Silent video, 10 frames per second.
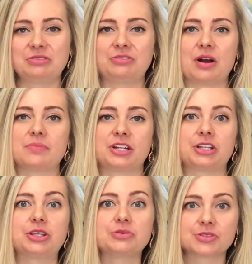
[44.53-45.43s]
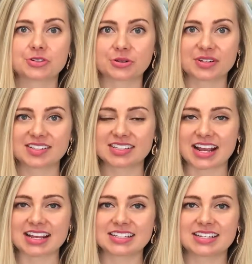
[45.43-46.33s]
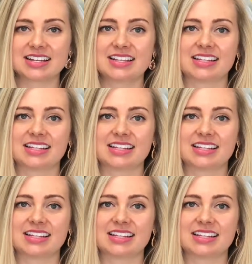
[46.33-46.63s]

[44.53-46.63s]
from an accusatory state,